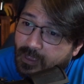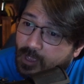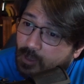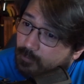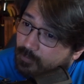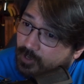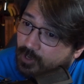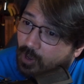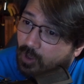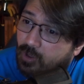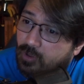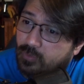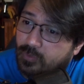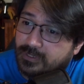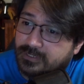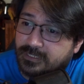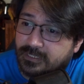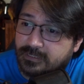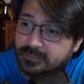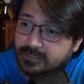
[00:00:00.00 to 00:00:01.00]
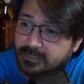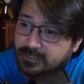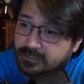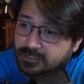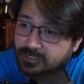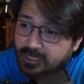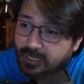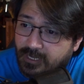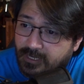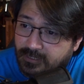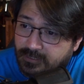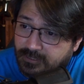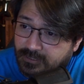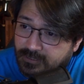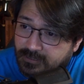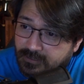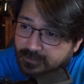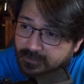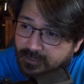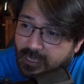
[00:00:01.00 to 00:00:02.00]
But all was indeed
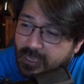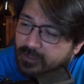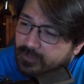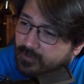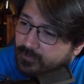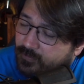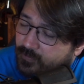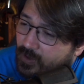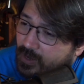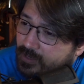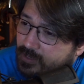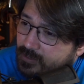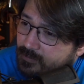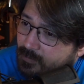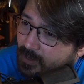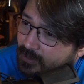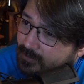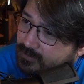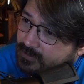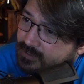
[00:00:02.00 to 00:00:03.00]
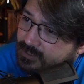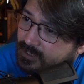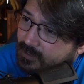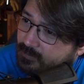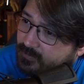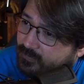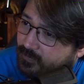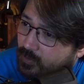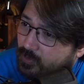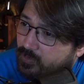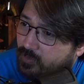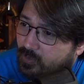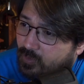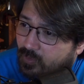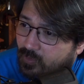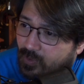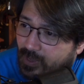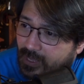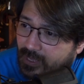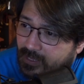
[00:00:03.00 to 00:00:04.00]
changed. The frowning mountain seemed further
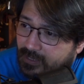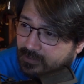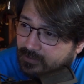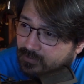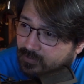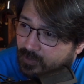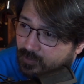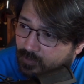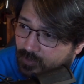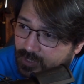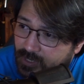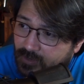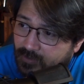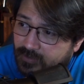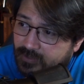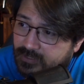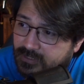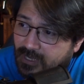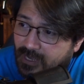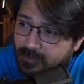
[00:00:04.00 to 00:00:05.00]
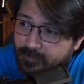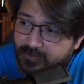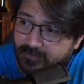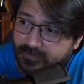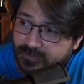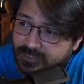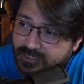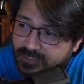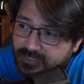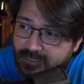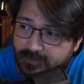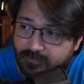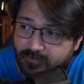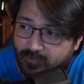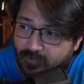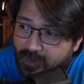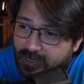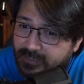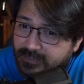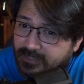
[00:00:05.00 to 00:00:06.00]
away, and we were near the top of a steep
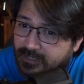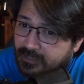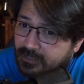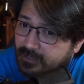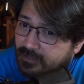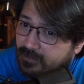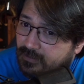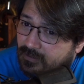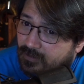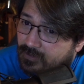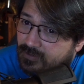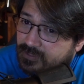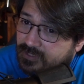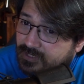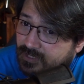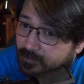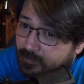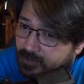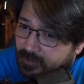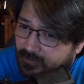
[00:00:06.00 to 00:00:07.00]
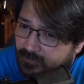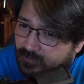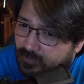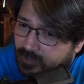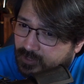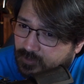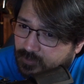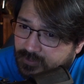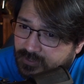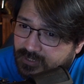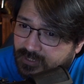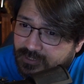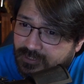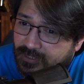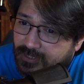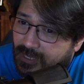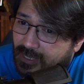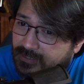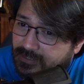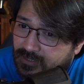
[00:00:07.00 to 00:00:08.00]
rising hill, on summit of which was such a
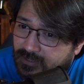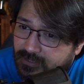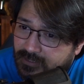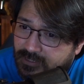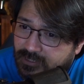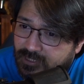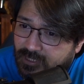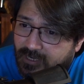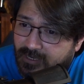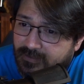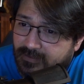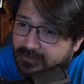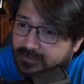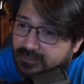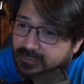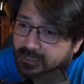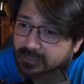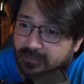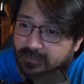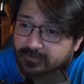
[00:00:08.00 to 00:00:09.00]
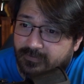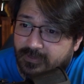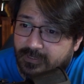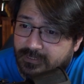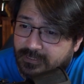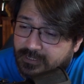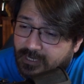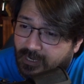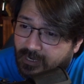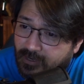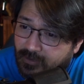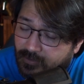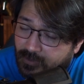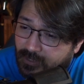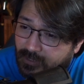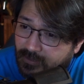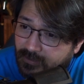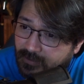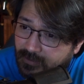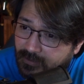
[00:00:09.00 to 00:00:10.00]
castle as Jonathan tells of in his
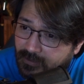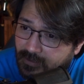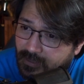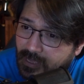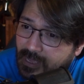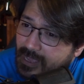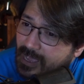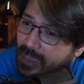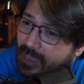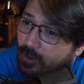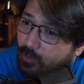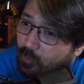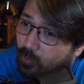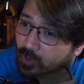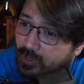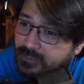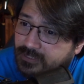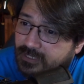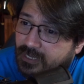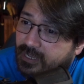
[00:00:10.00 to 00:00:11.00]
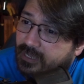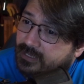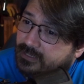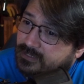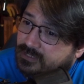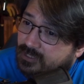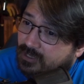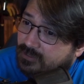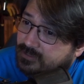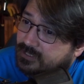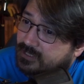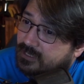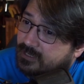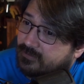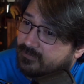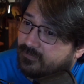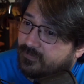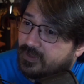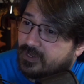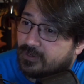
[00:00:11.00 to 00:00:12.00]
diary. At once I exulted
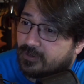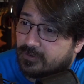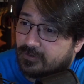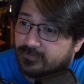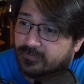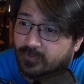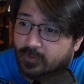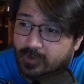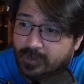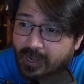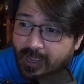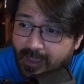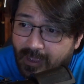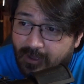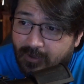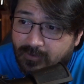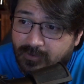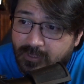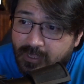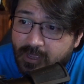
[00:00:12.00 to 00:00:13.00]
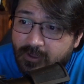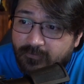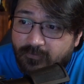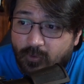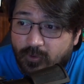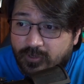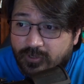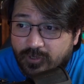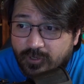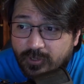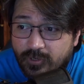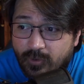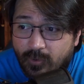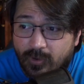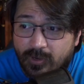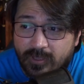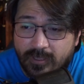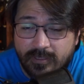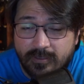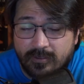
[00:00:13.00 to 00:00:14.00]
and feared, for now, for good
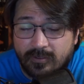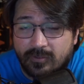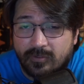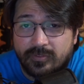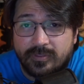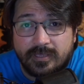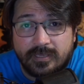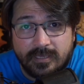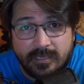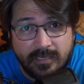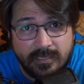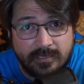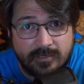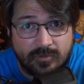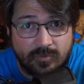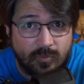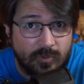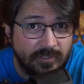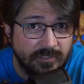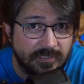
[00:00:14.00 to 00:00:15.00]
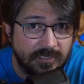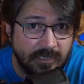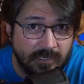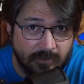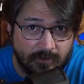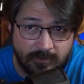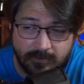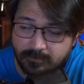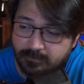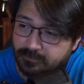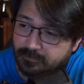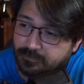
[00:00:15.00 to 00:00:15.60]
or ill, the end was near.